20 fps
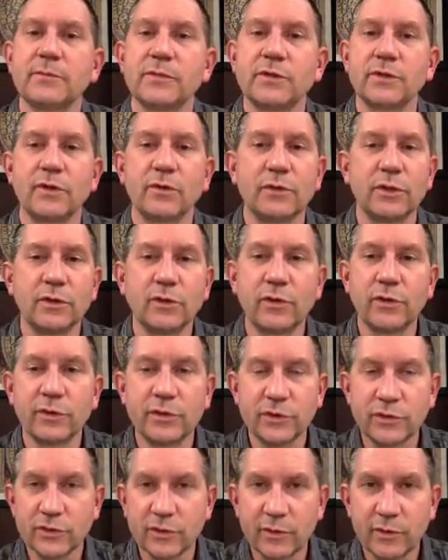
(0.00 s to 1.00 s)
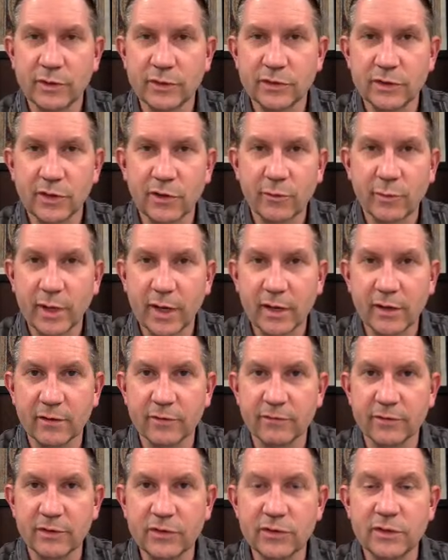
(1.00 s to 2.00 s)
So the Lord is showing Jeremiah
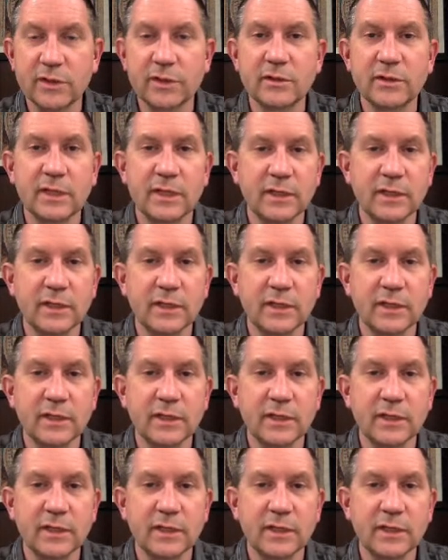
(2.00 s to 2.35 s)
a vision,